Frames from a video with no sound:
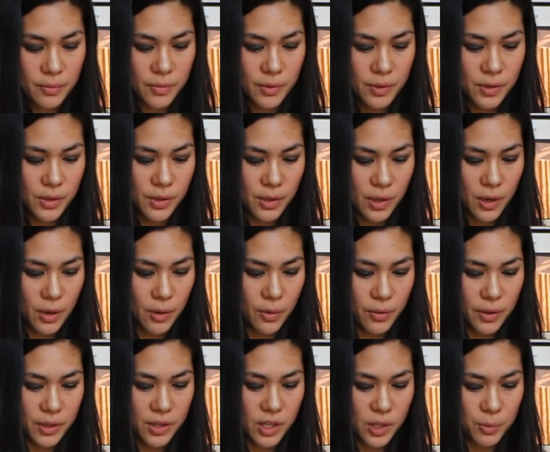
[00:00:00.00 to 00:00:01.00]
So
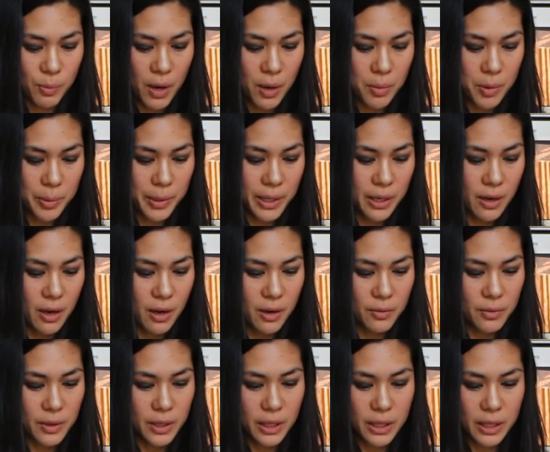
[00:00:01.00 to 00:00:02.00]
this is probably
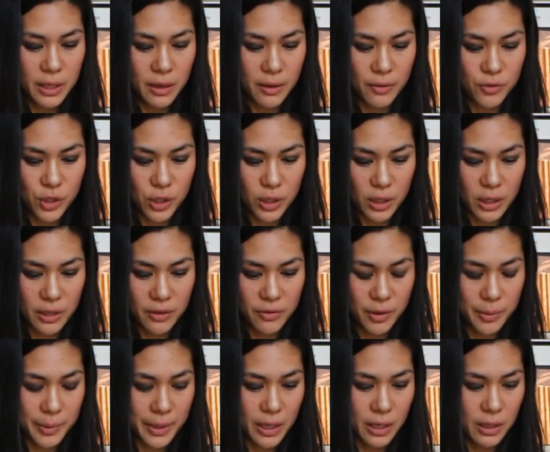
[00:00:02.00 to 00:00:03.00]
not really enough chili
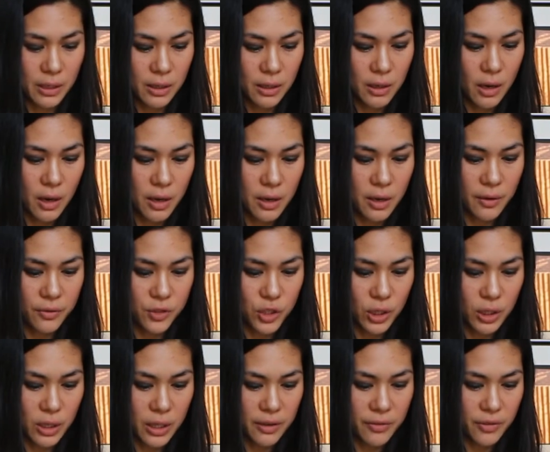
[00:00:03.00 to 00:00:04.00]
for me. Not enough
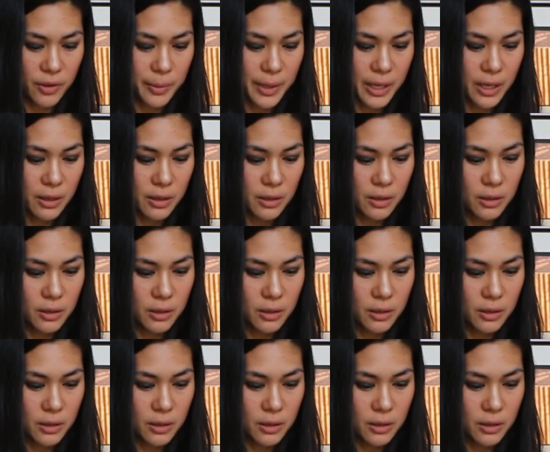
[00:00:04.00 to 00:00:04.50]
chili for me.